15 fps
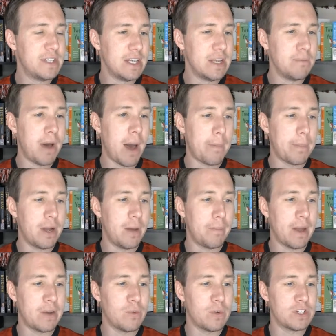him popping up
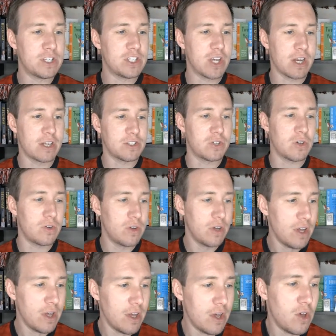on Rich's channel, so
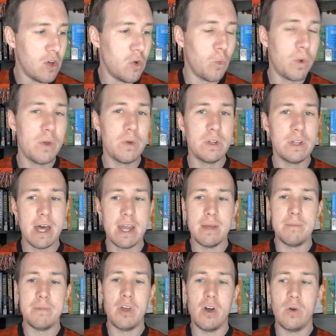we will let
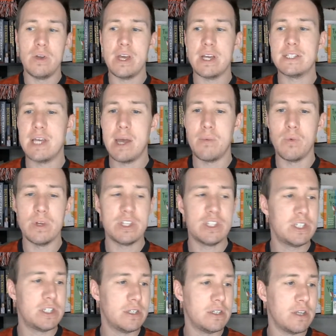him know next time
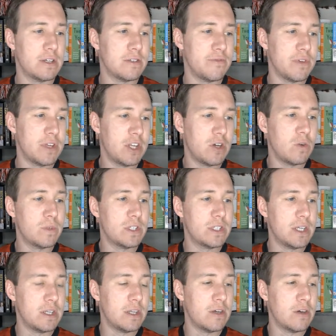Rich does a video and we
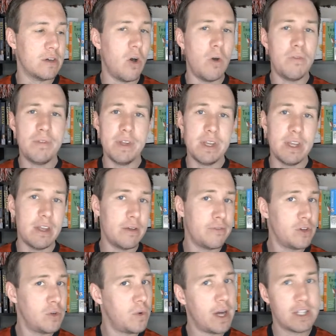see Neil. Hopefully, Neil, if
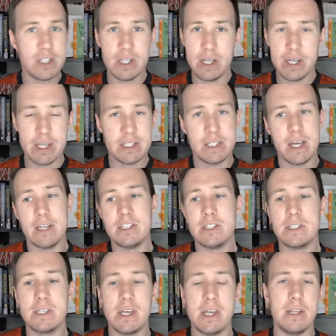you're watching, like I said,
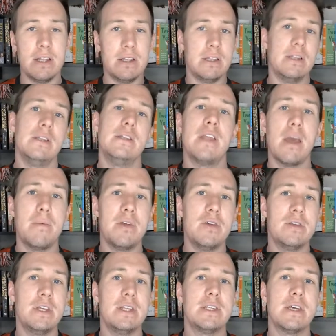just get me your
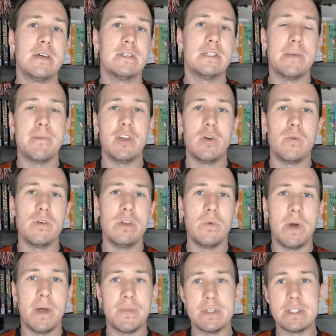details. Let me know where you
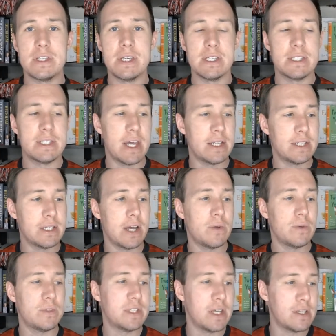want this thing sent, and I will
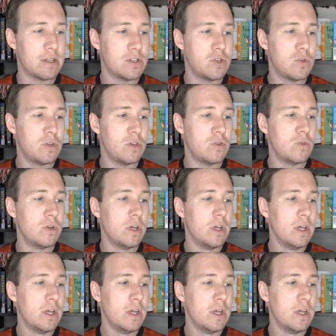send it to you.